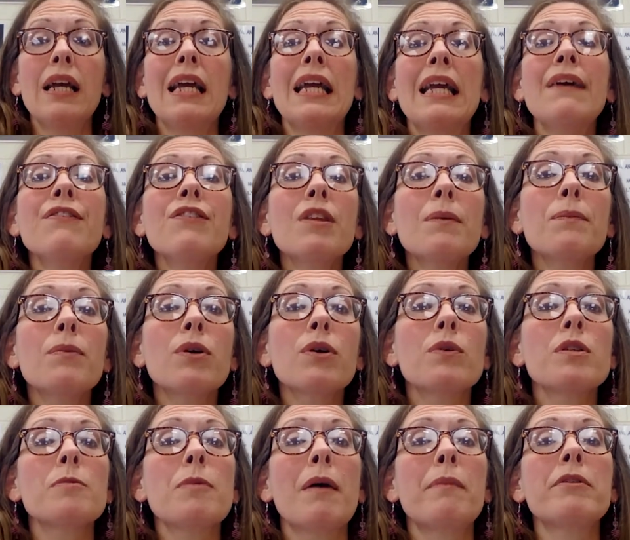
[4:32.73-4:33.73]
if the book
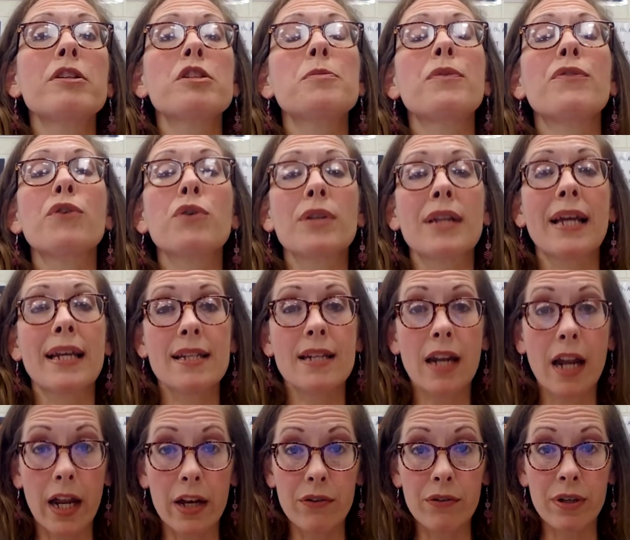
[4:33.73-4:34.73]
was published before
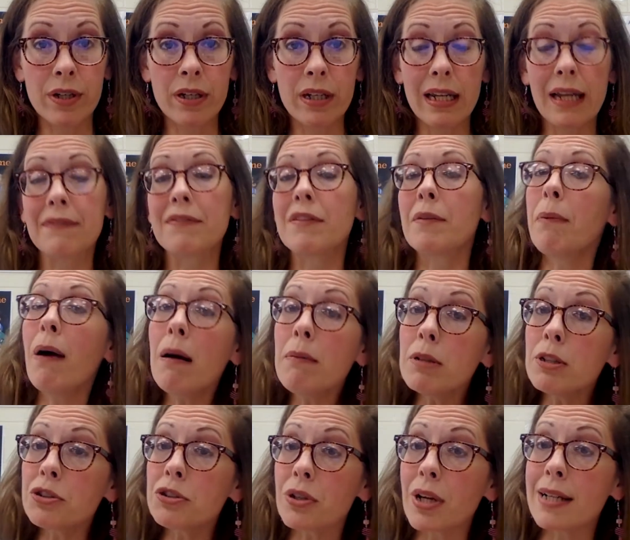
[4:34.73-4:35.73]
1900, if the
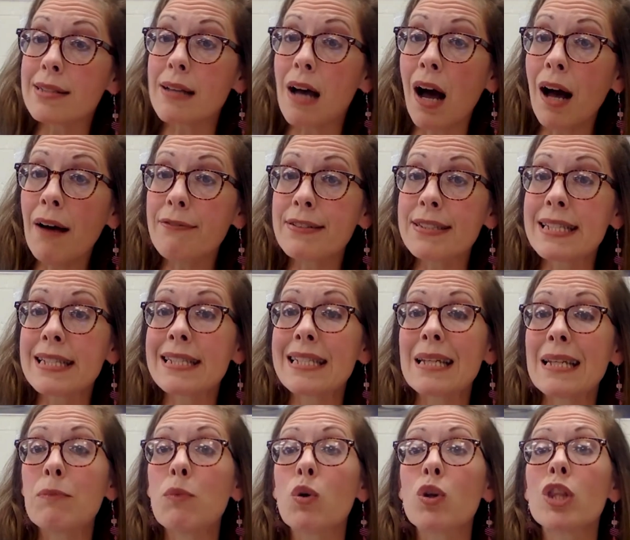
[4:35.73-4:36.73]
publisher has offices
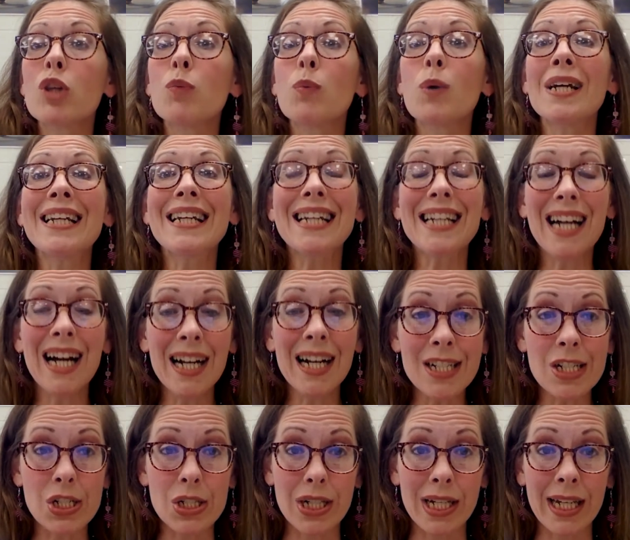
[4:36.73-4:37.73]
in more than one
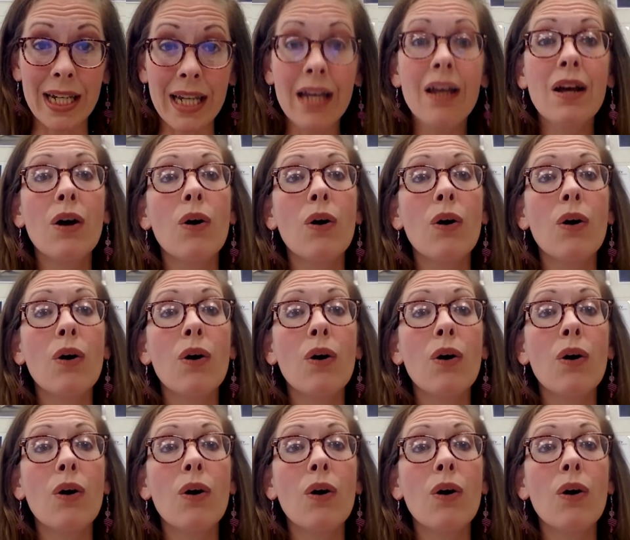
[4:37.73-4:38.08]
country,